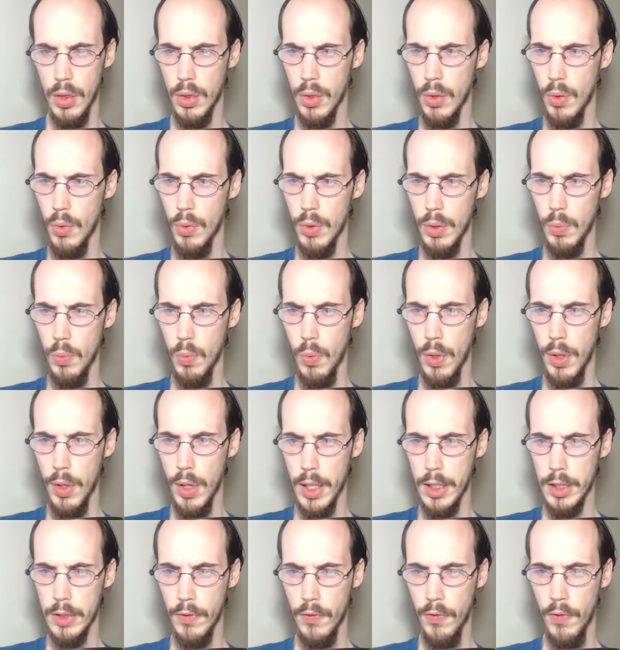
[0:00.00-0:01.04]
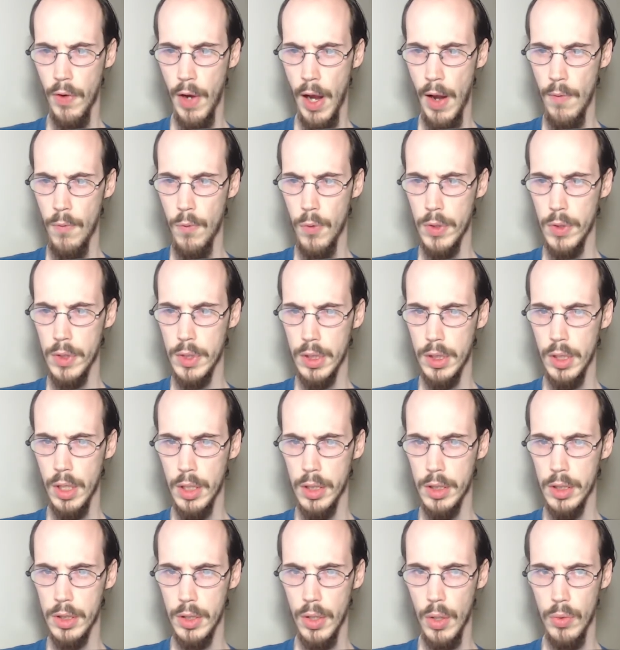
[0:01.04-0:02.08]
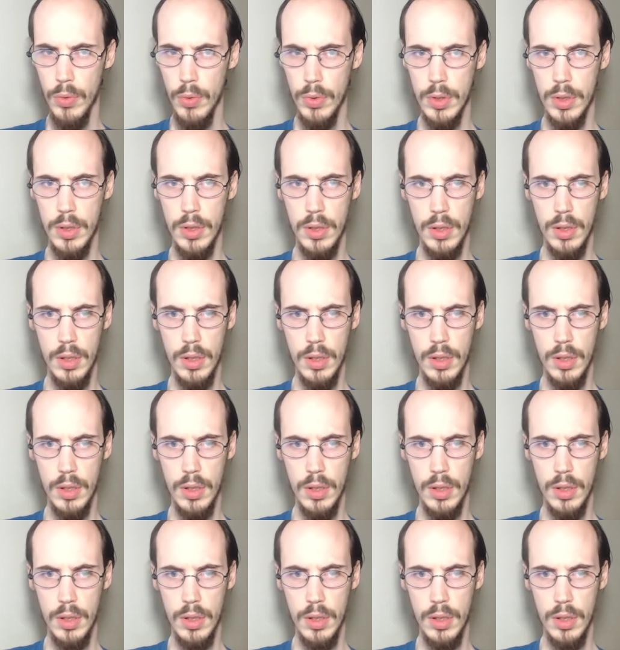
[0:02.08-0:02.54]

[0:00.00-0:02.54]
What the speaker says: The only one that survived was the youngest goat,